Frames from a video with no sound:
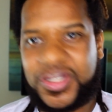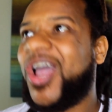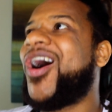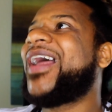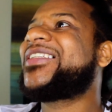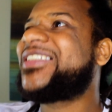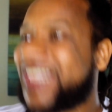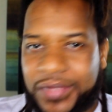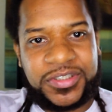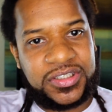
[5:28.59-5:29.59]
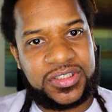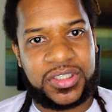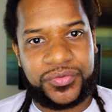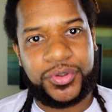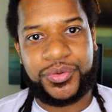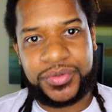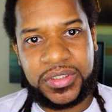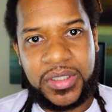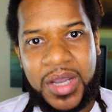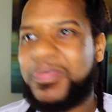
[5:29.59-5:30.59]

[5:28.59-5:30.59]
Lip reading: There are exceptions to the rules.